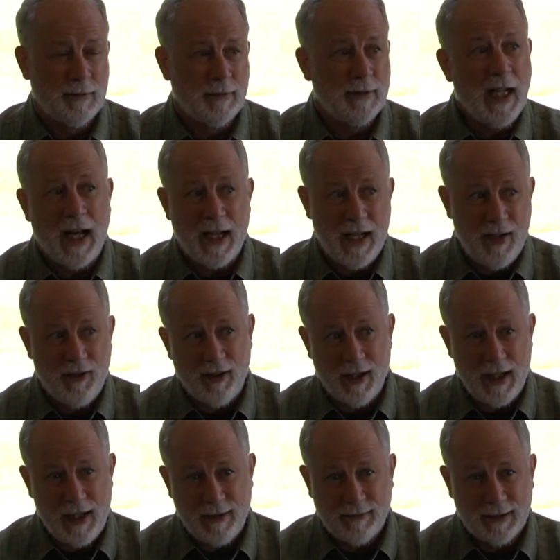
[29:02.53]
Yeah. Not
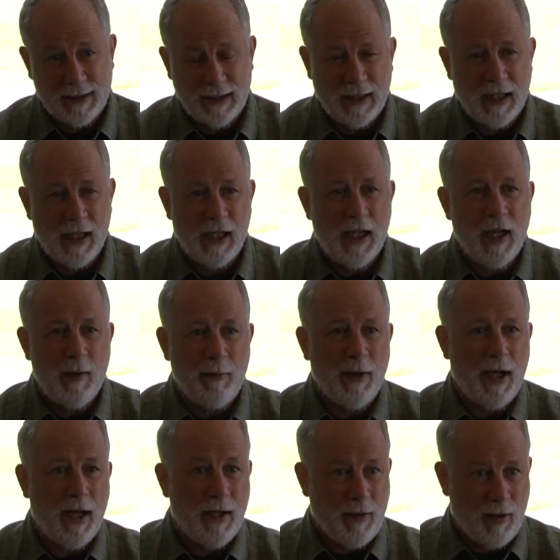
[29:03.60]
easily,
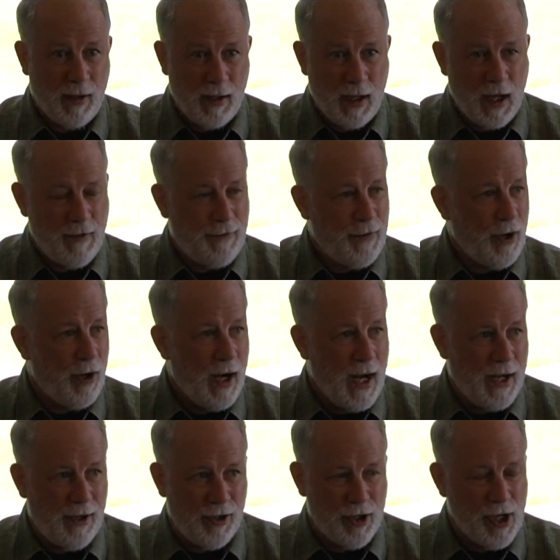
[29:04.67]
but if you're
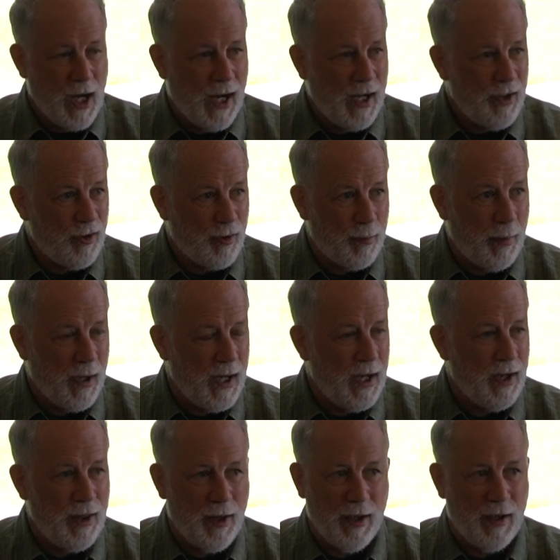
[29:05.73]
energized by
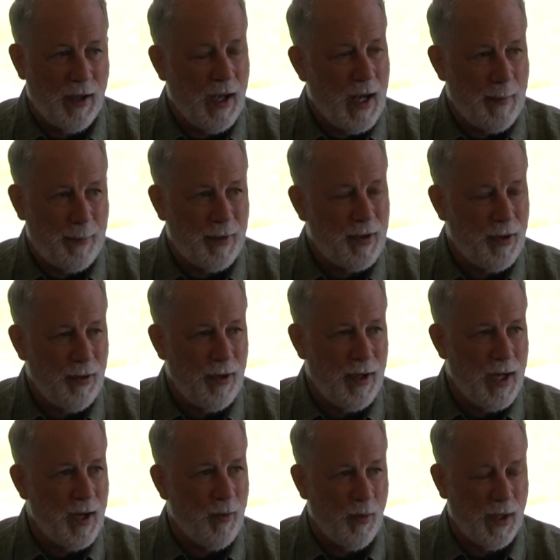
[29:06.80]
the
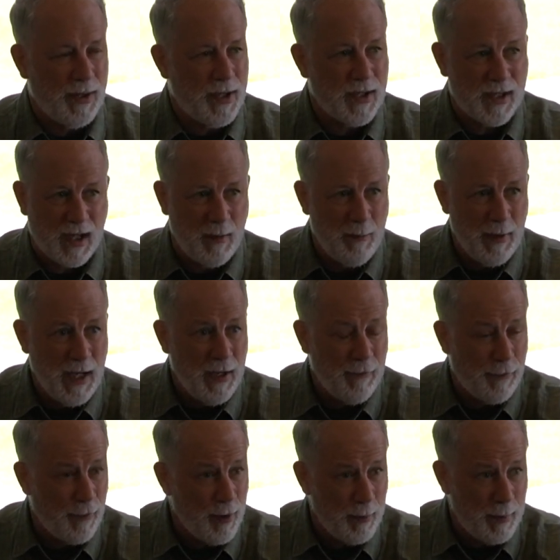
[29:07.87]
opportunity of what this can mean
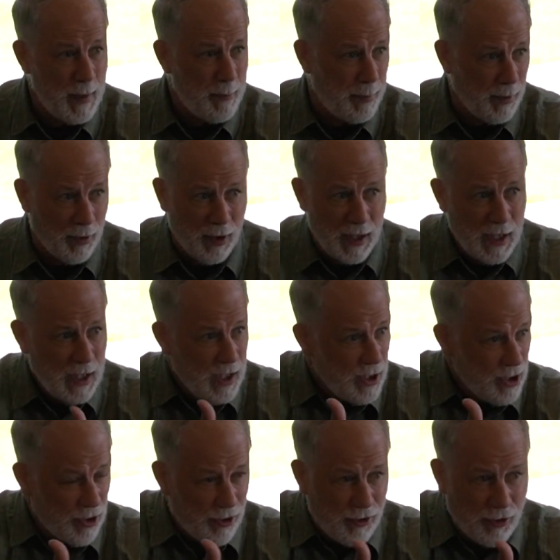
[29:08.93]
for the people
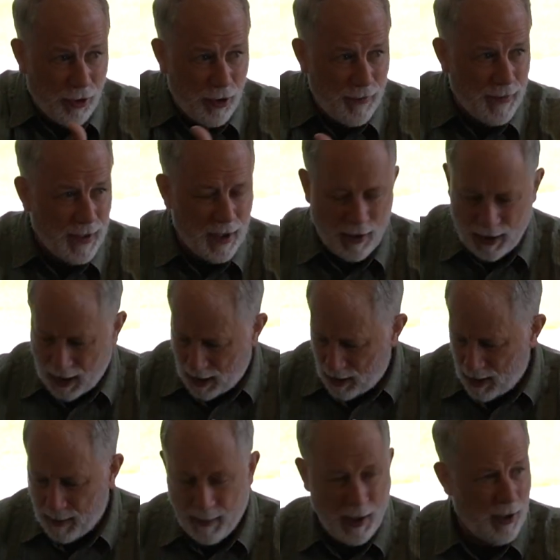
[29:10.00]
you're serving or
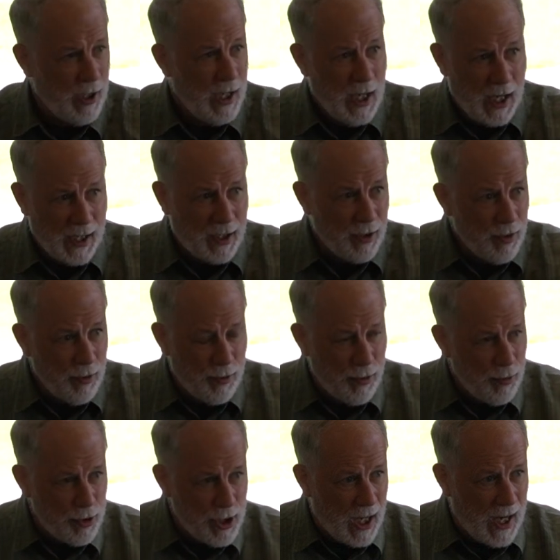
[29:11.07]
caring about, I can do
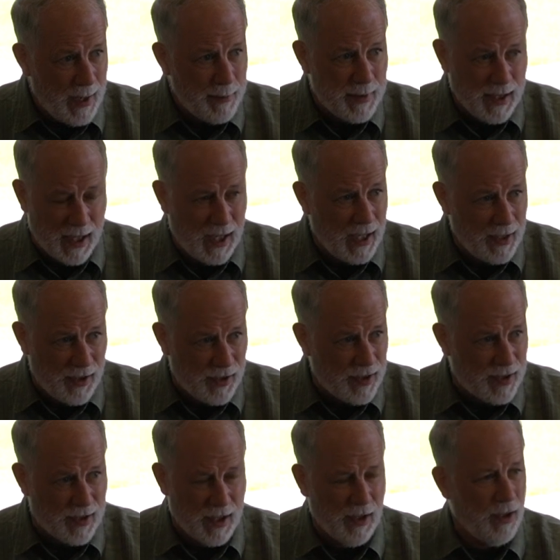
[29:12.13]
two jobs and I
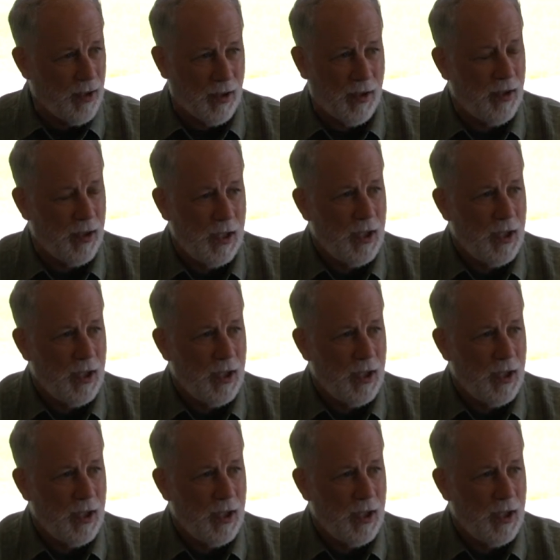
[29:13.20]
still